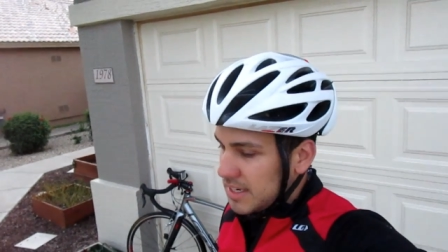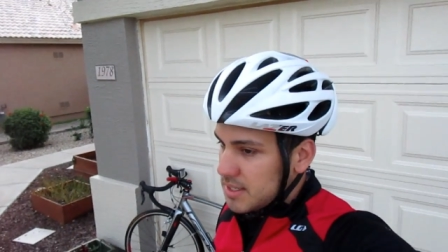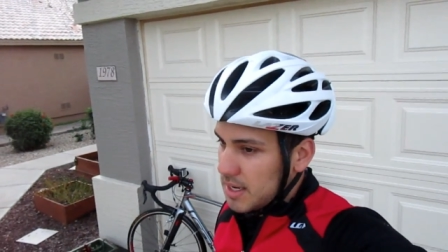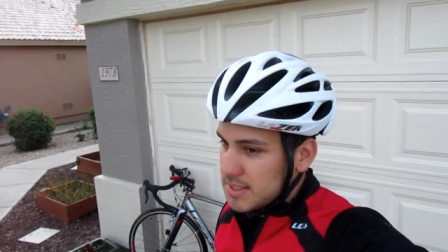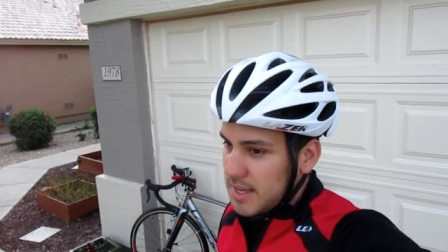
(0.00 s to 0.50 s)

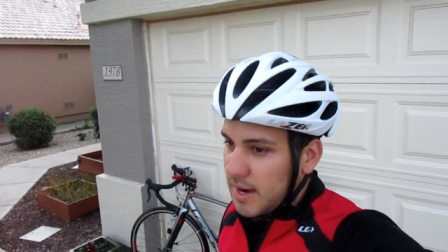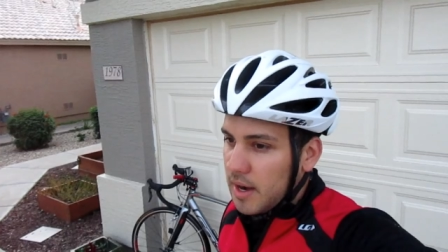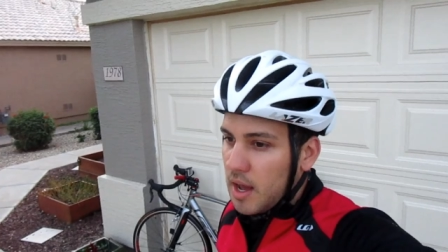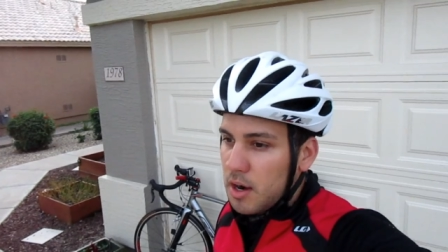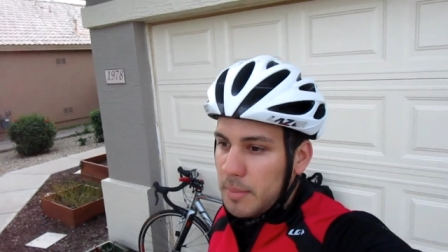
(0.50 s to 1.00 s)
like I said,
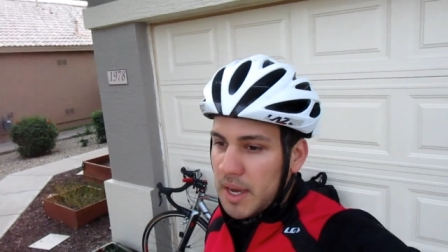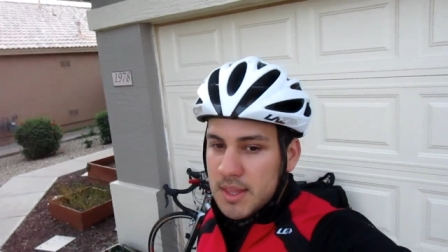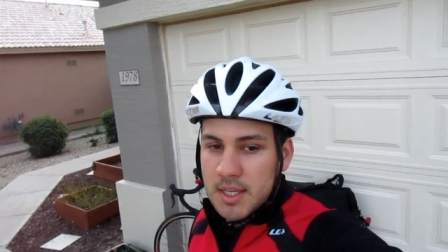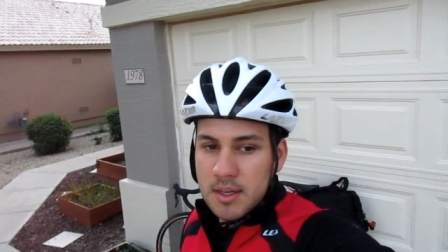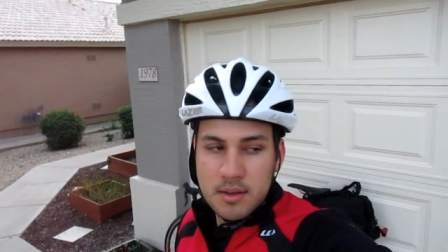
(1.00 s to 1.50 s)
I don't mind
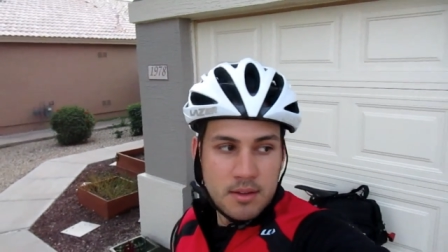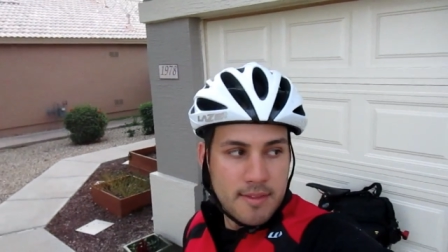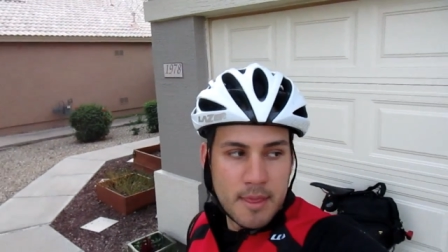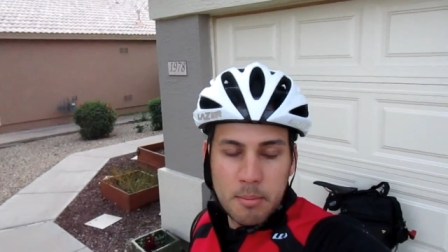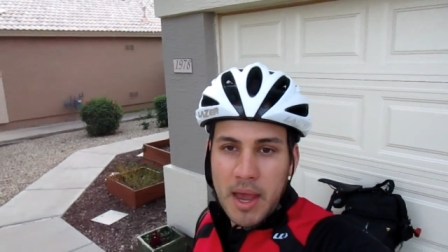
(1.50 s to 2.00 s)
the
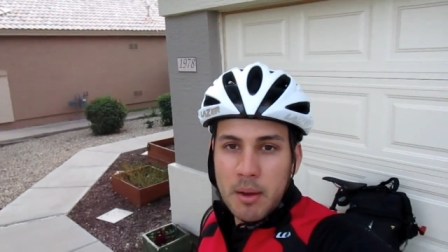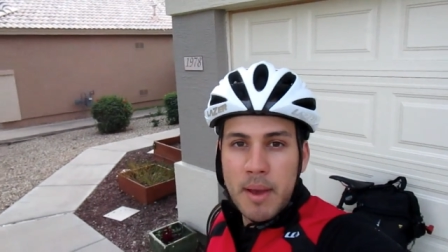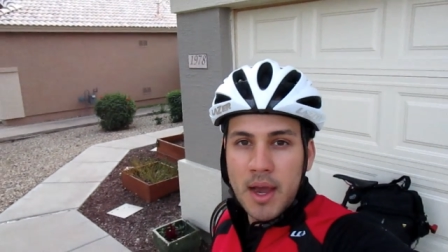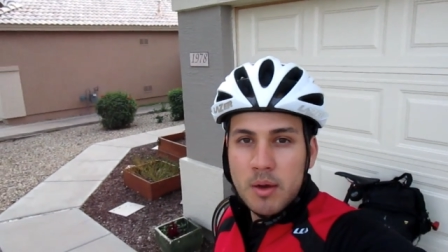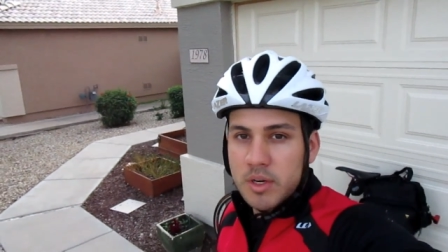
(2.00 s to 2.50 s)

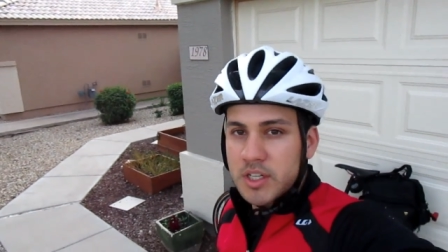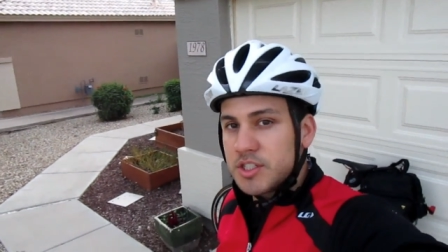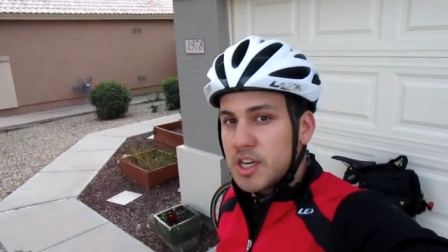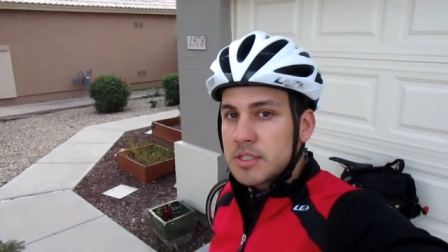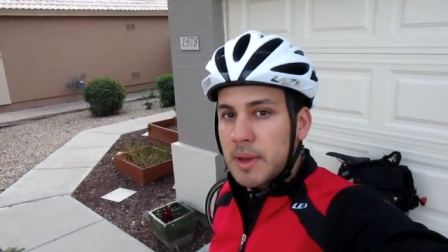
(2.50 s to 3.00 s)
backpack when it's
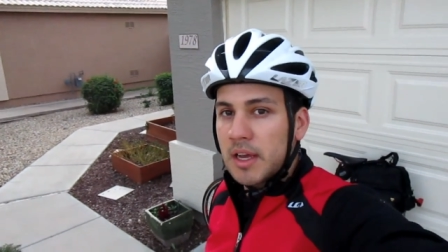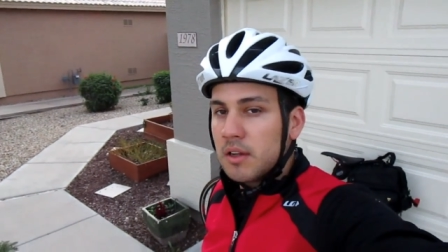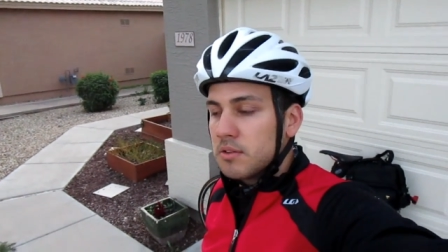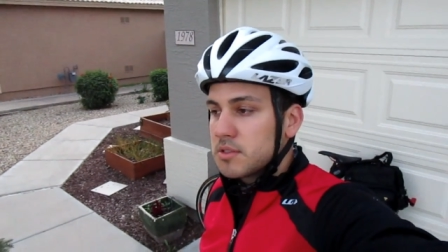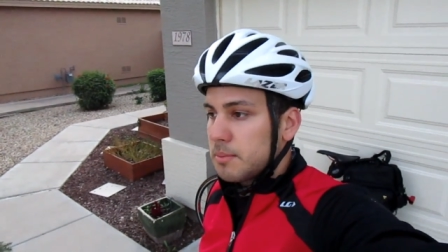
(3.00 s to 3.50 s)
just my
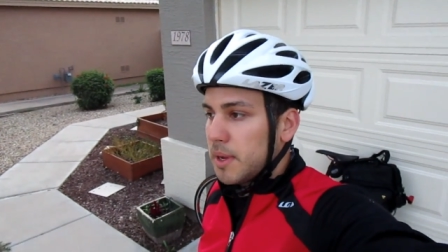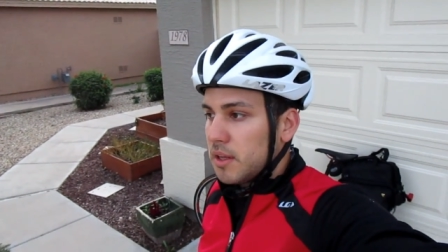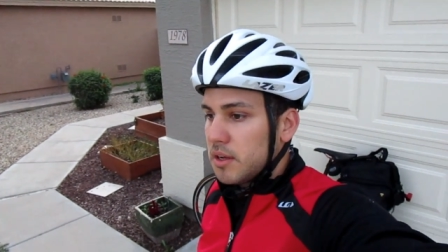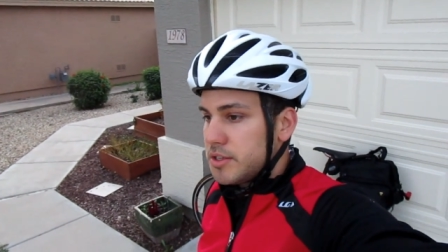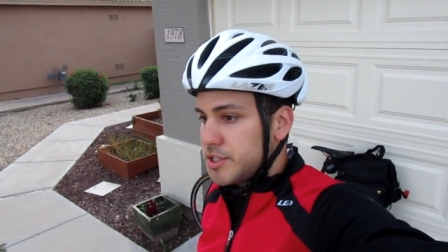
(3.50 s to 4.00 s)
clothes and my
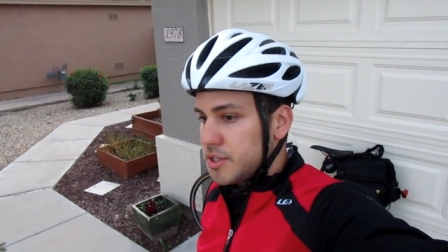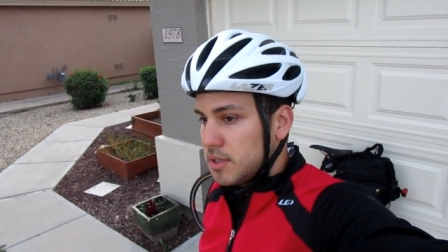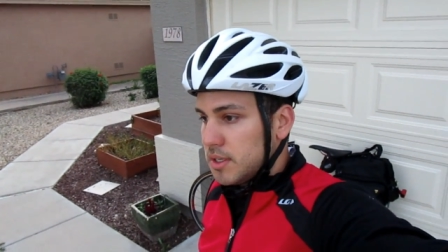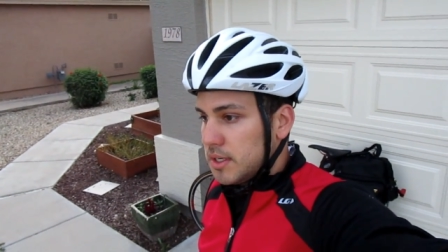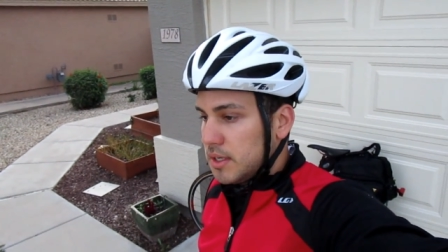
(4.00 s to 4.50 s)
lunch,
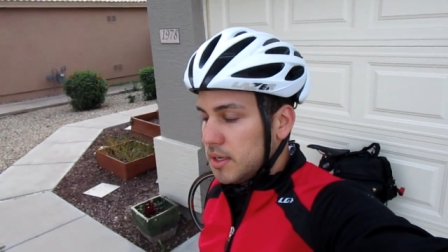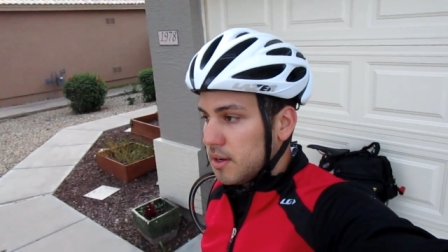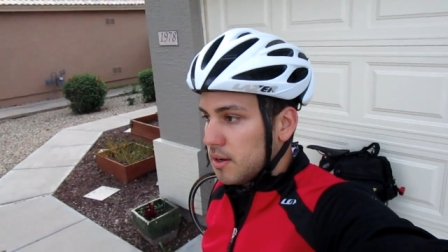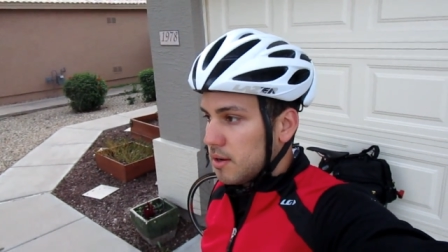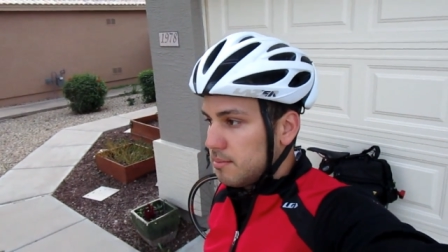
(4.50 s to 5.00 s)

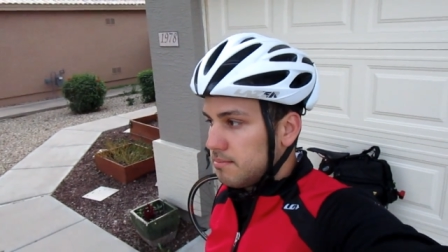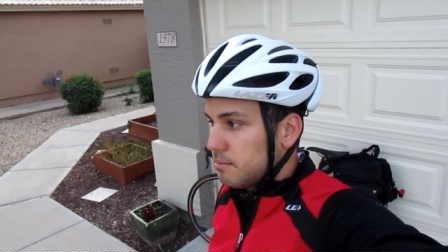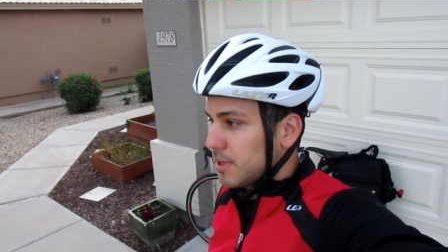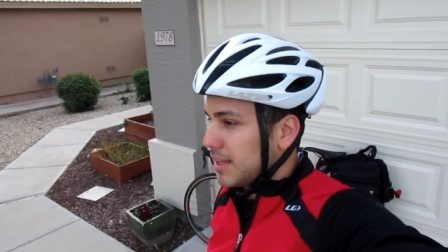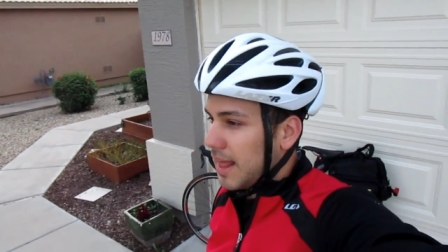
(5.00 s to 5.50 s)

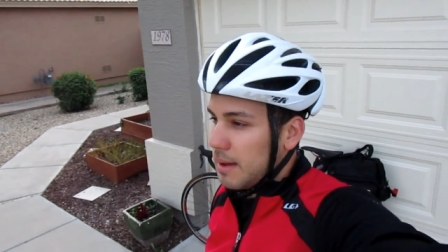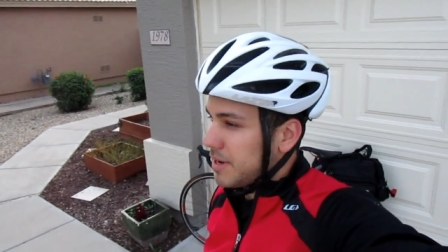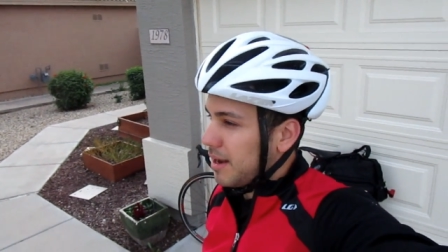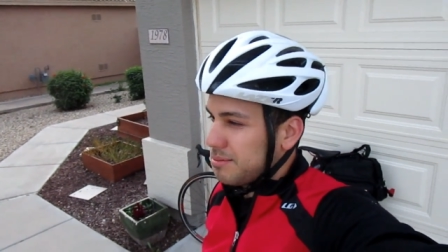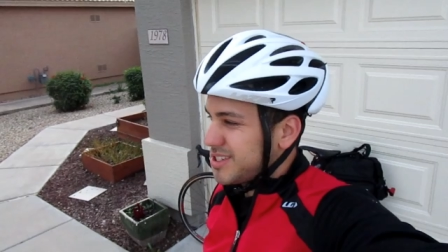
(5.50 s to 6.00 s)
but the
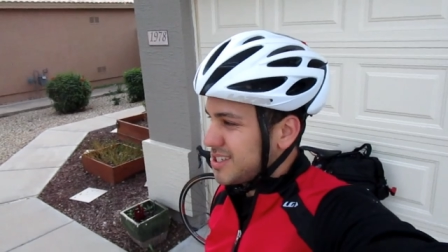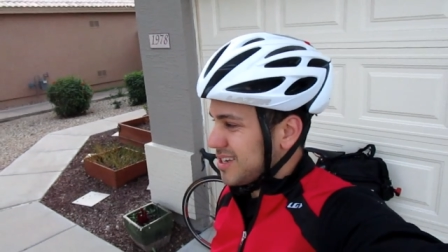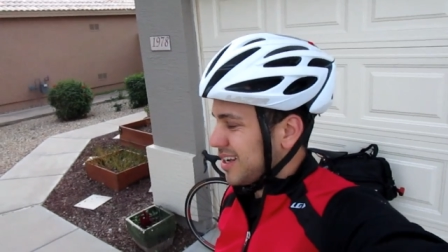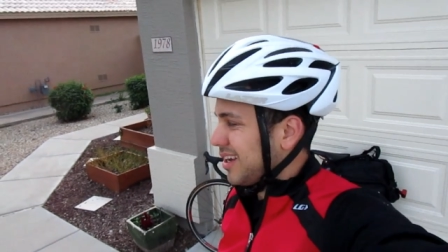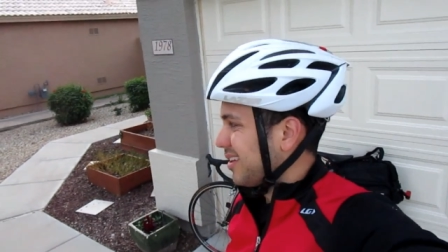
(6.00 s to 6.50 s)
laptop's just a
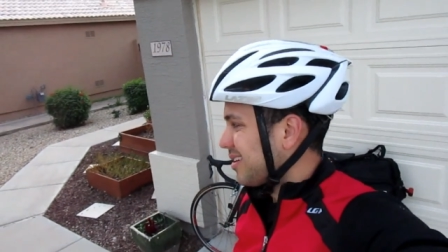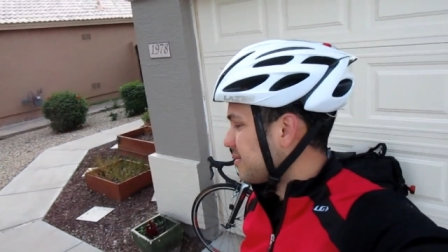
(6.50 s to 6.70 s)
killer.